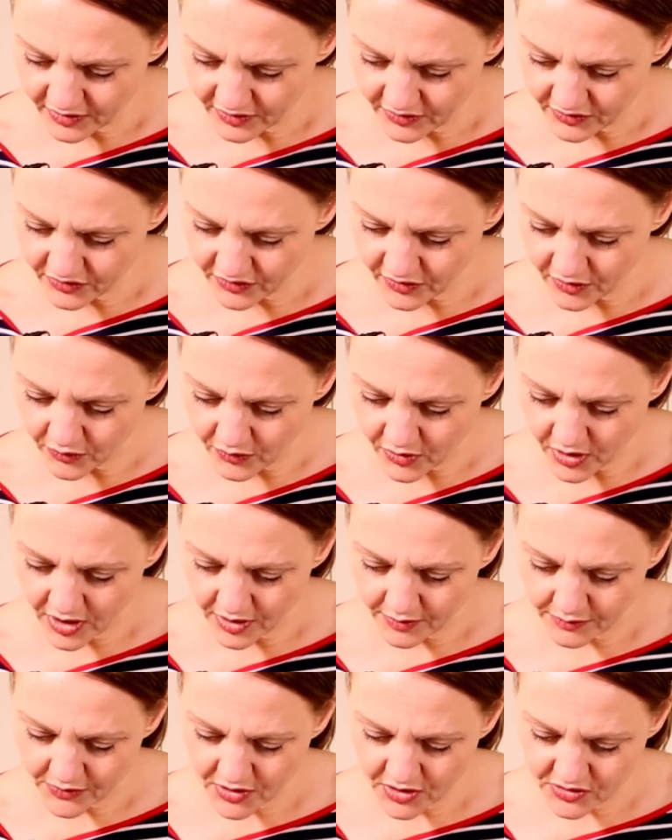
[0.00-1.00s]
So
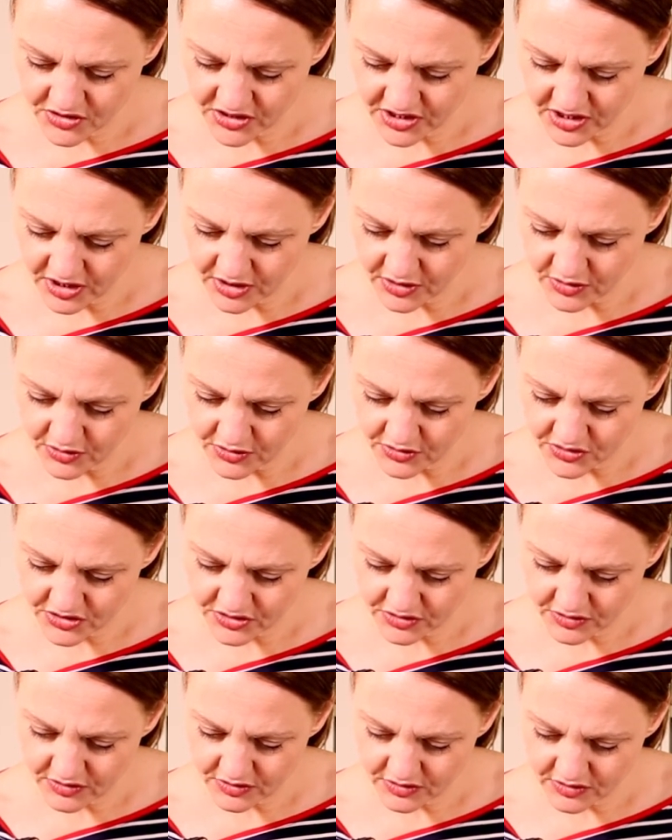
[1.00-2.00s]
I'm going to
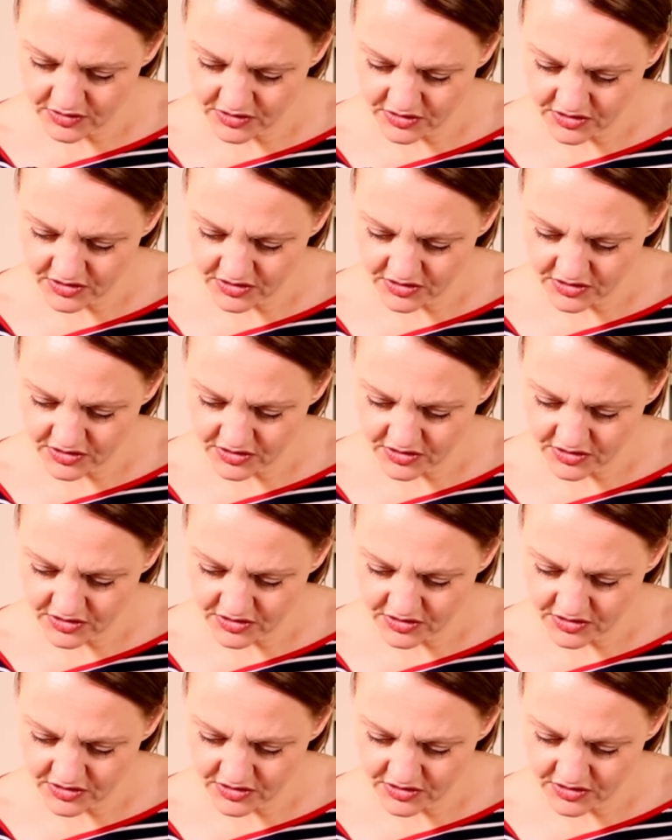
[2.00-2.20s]
use